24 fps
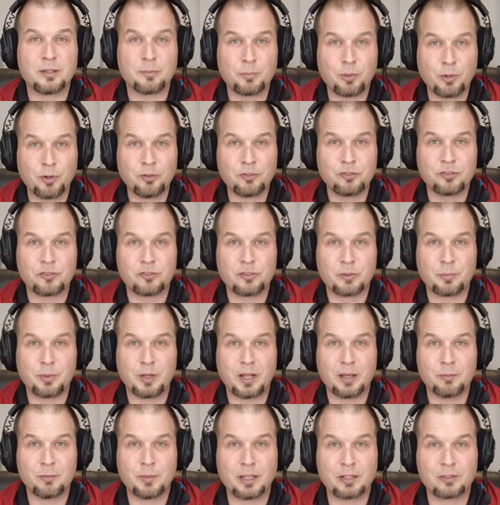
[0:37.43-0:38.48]
to purchase a
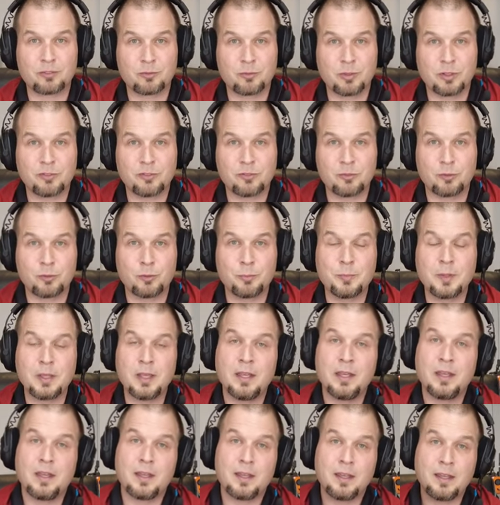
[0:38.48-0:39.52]
Pimax Crystal,
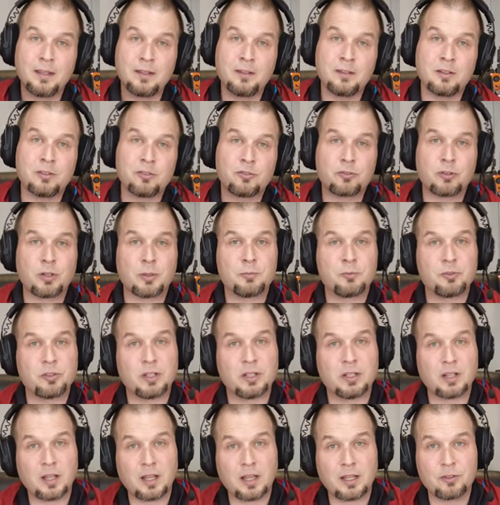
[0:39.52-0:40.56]
in the
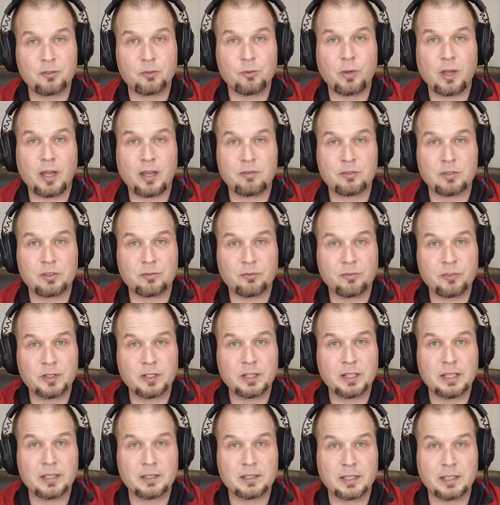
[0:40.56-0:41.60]
description I do have an
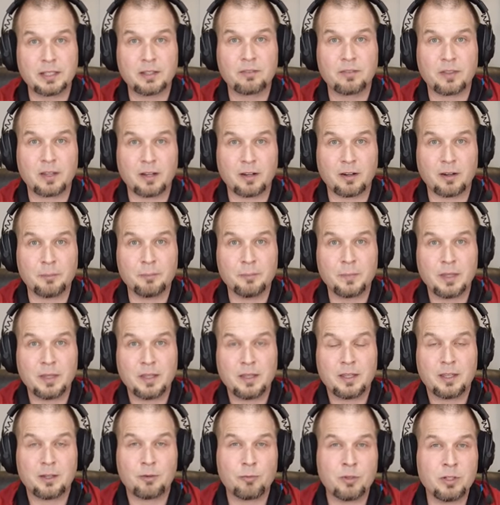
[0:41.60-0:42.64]
affiliate link there.
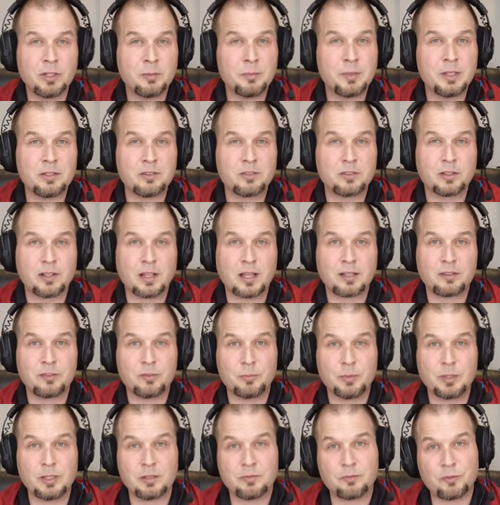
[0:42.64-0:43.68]
It really means a lot
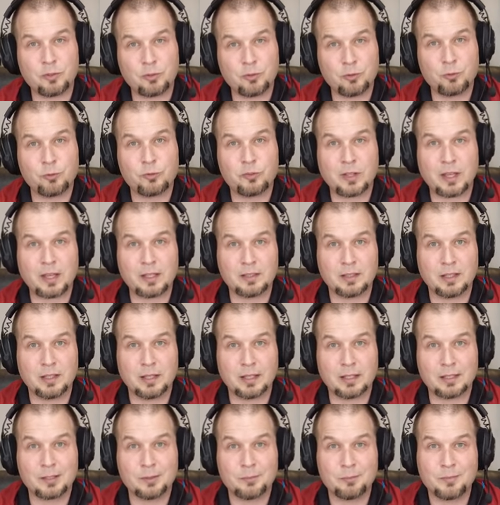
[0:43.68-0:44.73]
to me if you use that
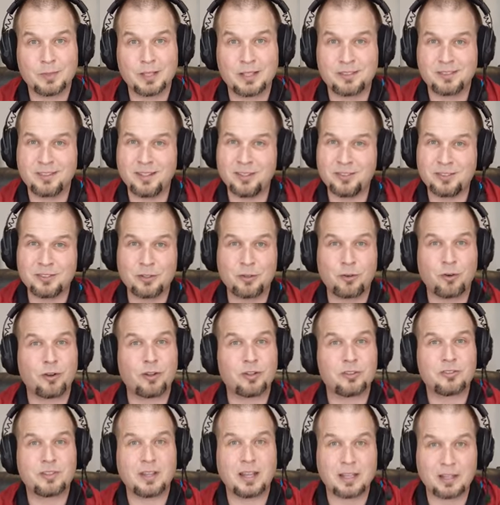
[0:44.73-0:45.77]
link. It doesn't
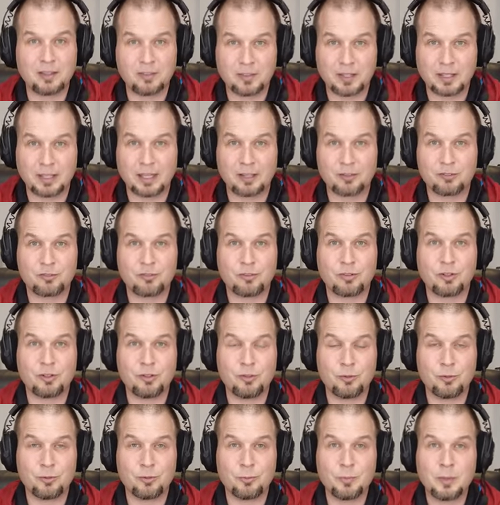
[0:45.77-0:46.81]
cost anything extra to
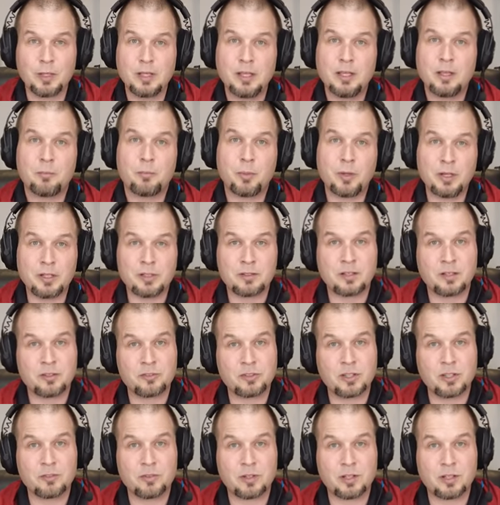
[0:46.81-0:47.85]
you, but it does
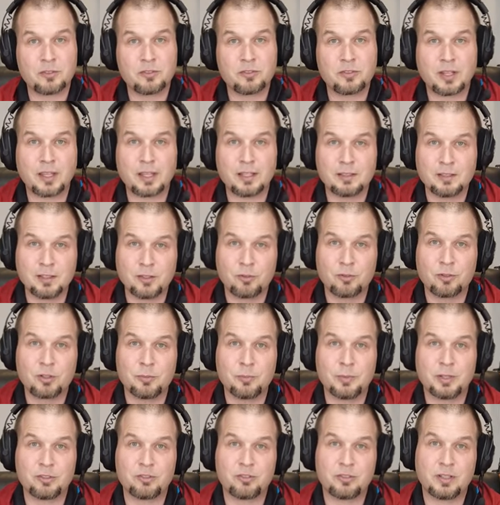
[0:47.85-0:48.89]
give us a little
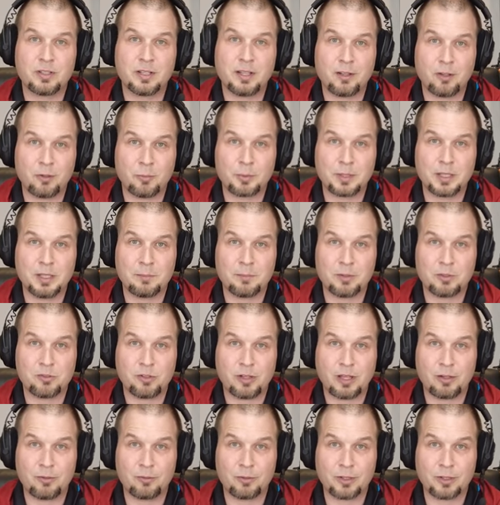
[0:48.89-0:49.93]
commission to help keep the channel